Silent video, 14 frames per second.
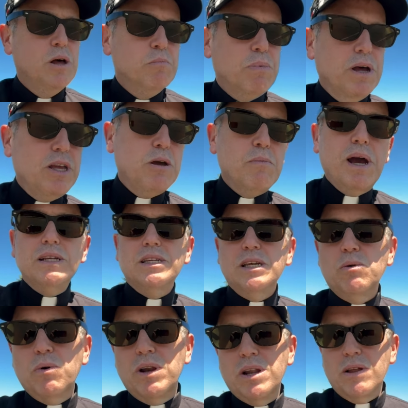But you might see
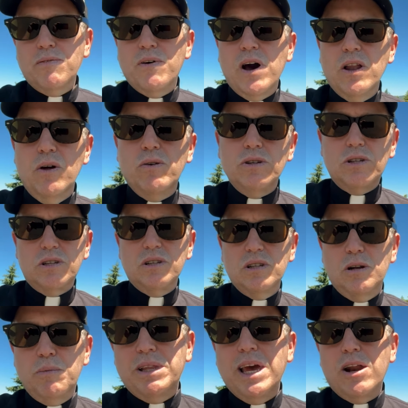one that follows a
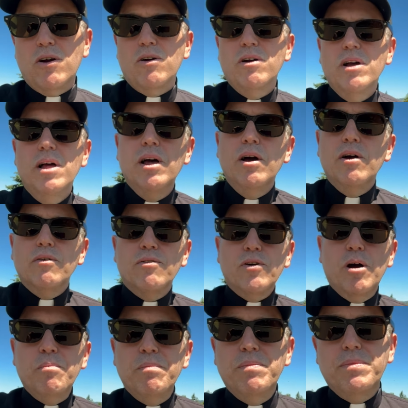little bit later
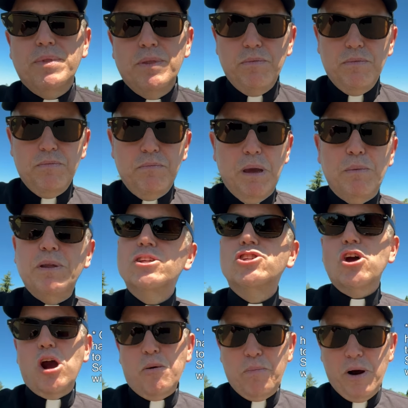from maybe the
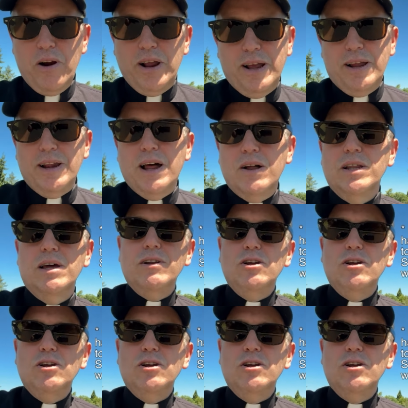Star Party, and I'll let